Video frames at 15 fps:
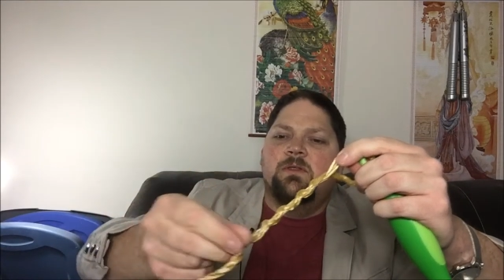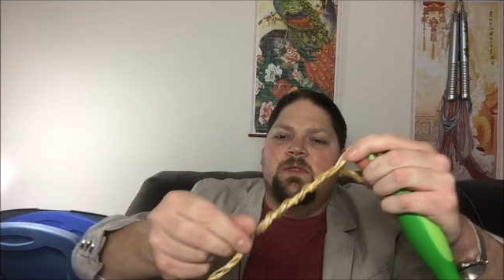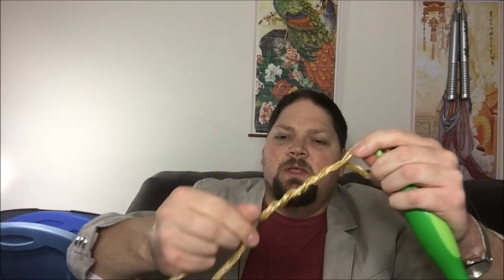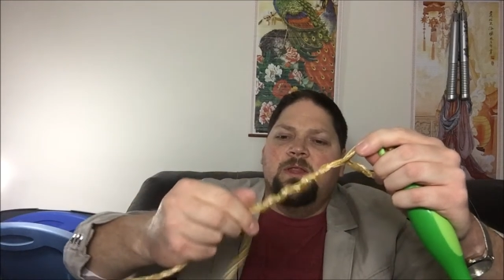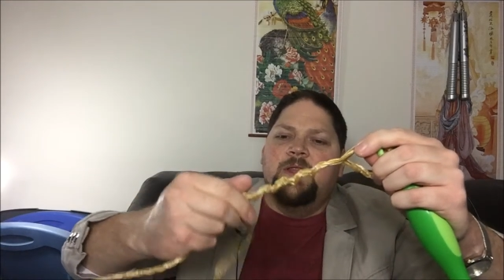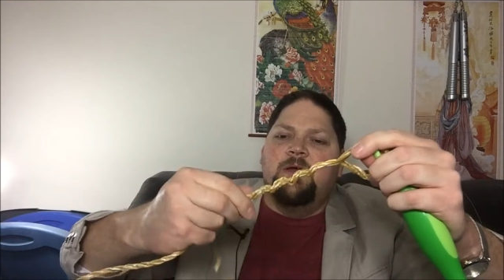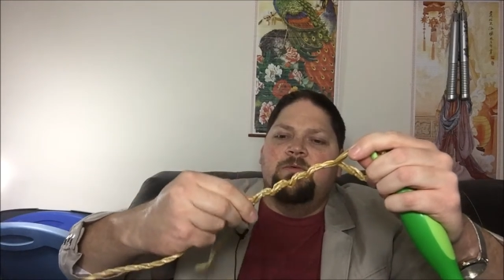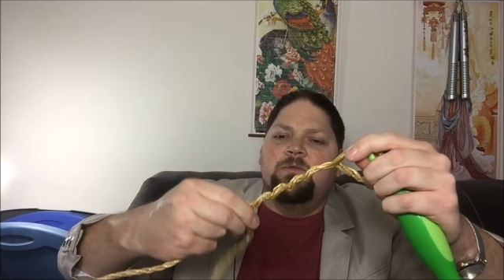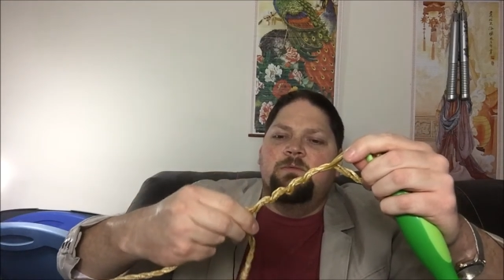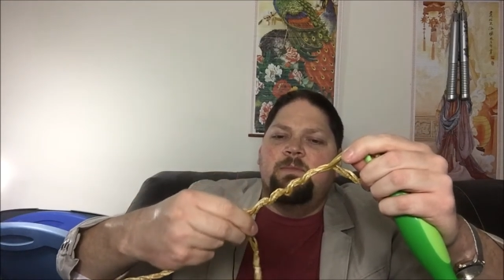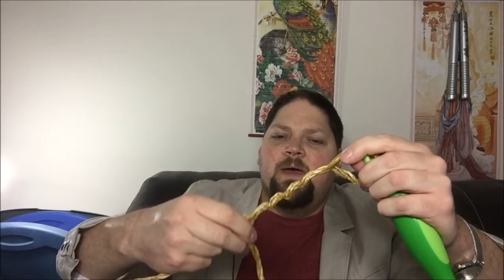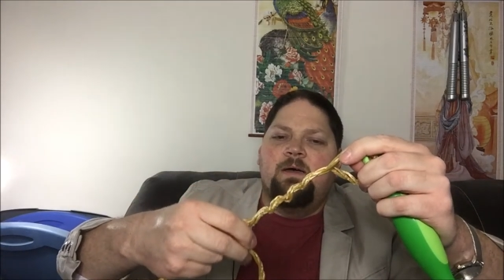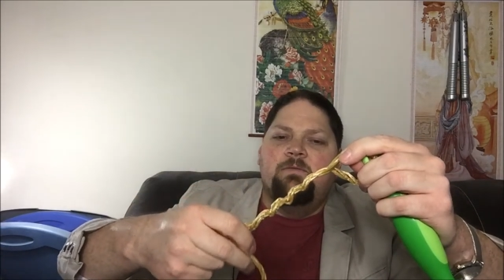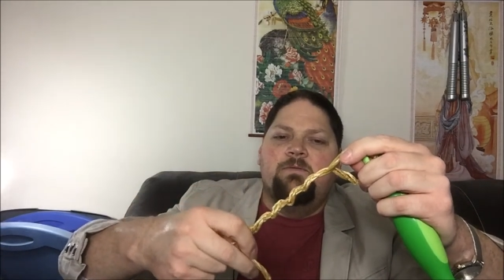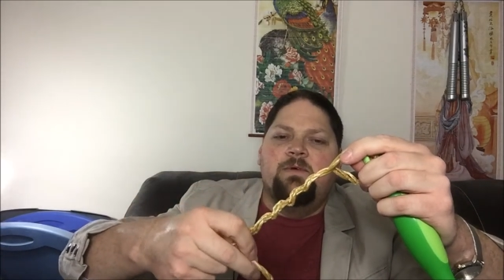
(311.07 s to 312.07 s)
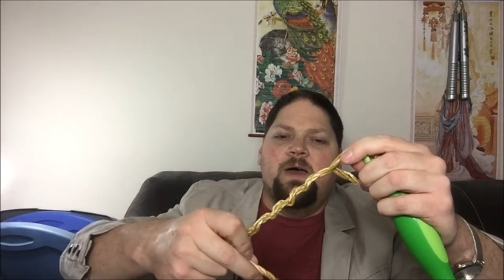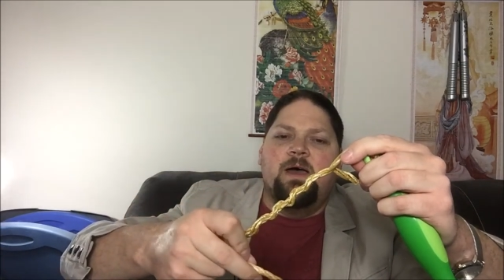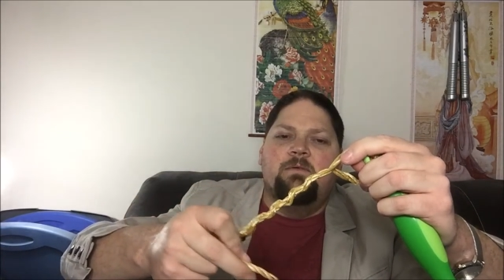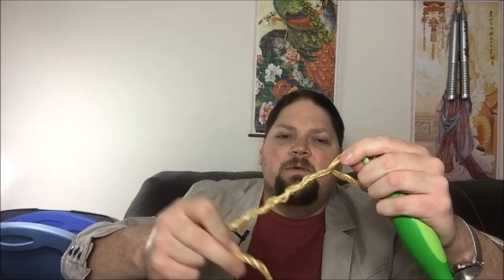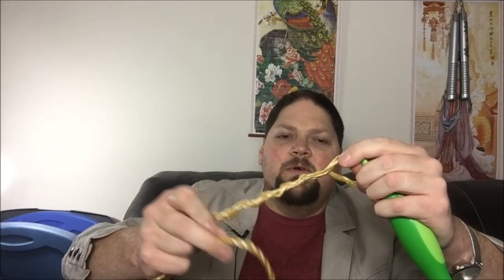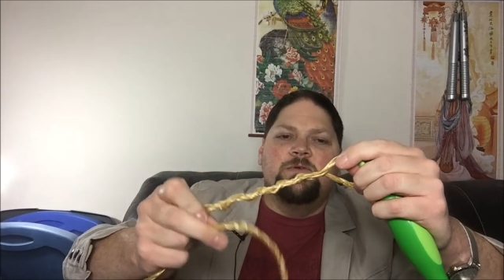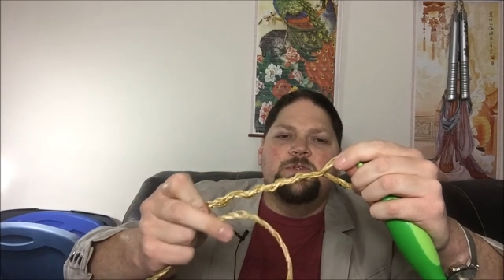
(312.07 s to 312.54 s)
I think that was about
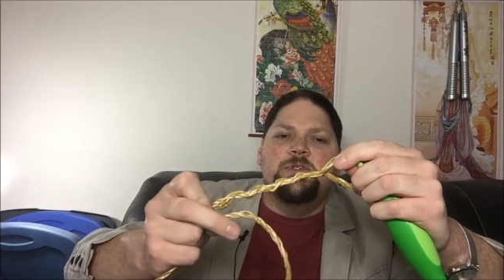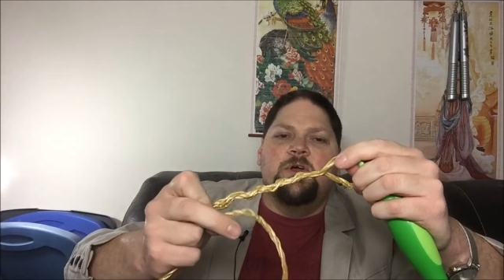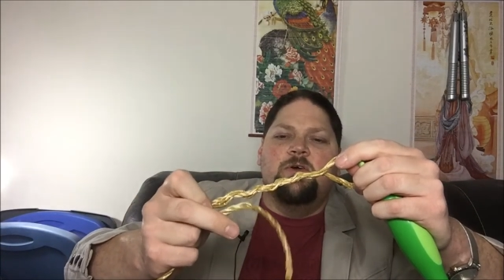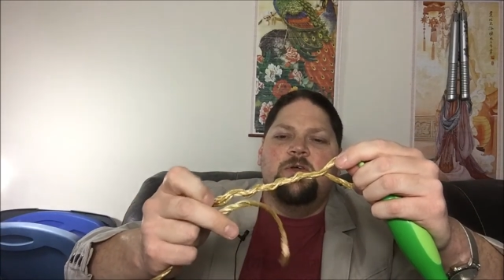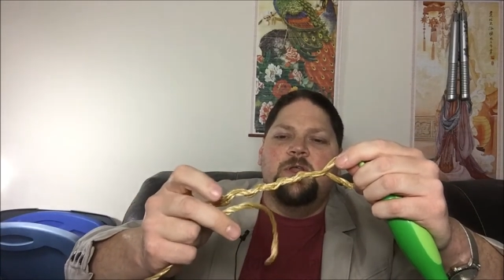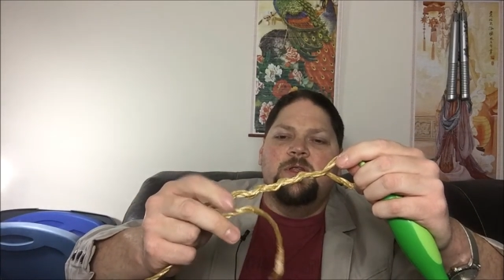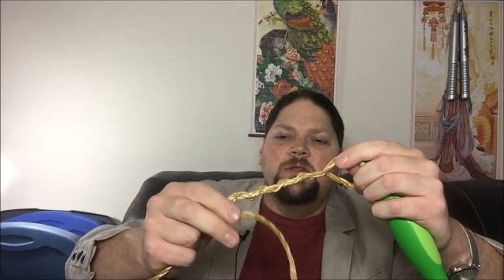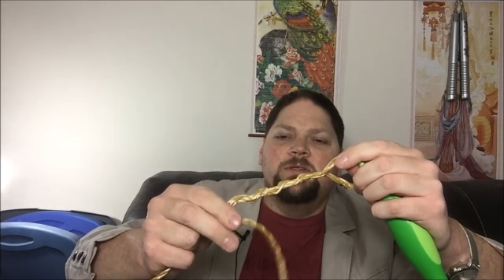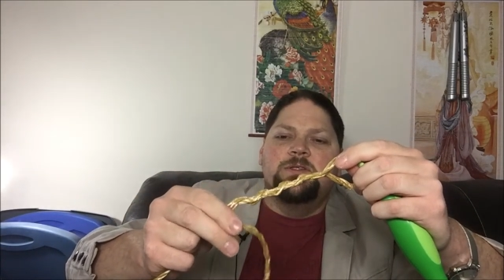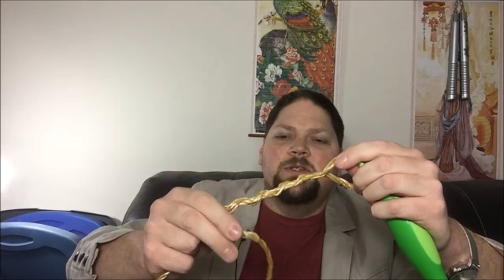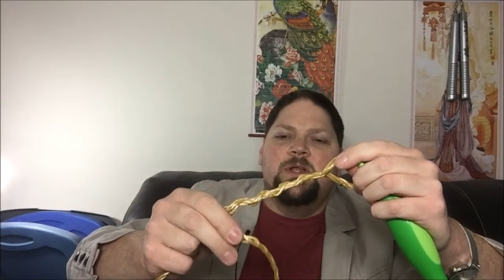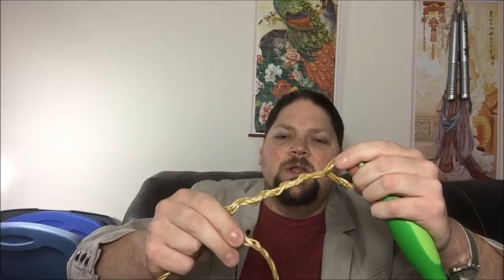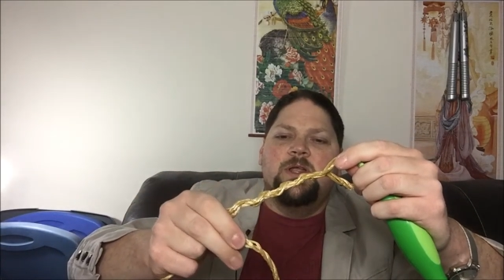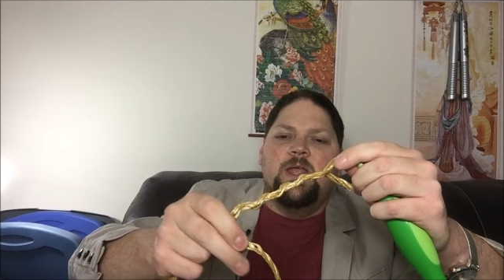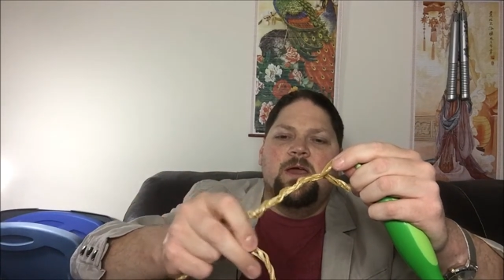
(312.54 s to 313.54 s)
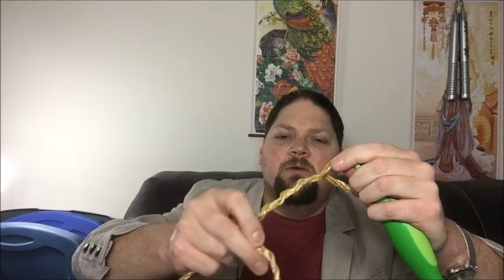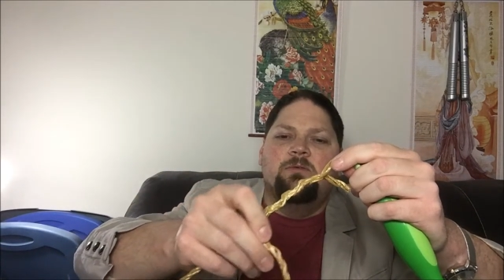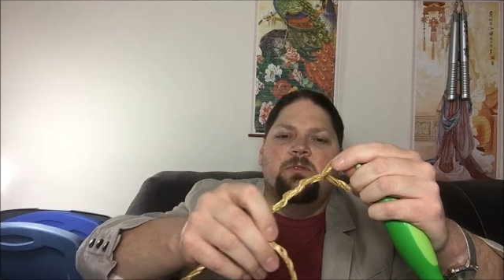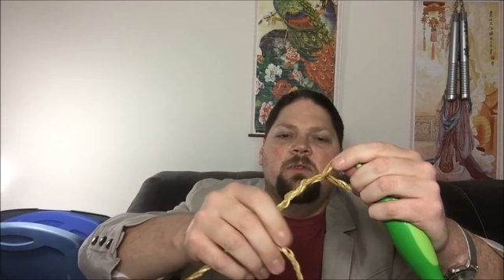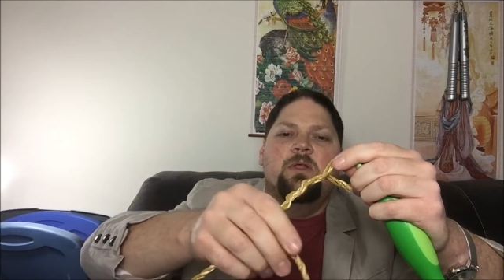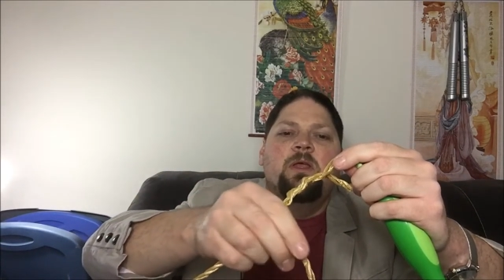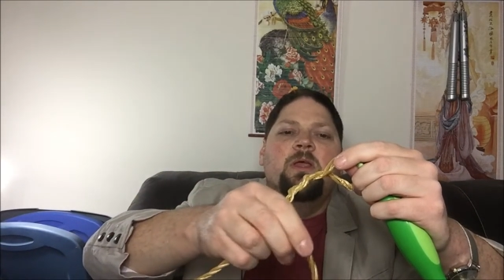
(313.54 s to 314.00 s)
5. I was talking instead of
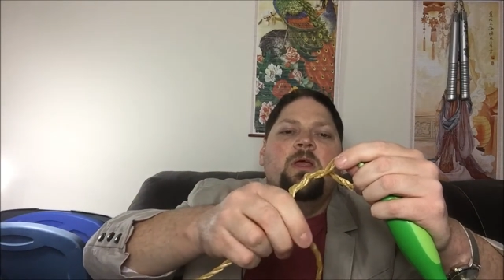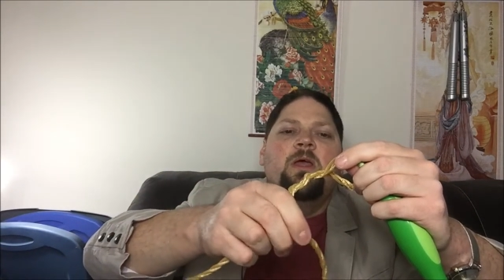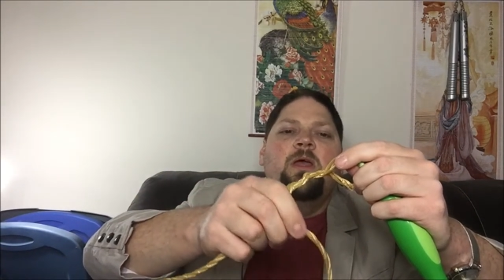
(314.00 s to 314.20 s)
counting.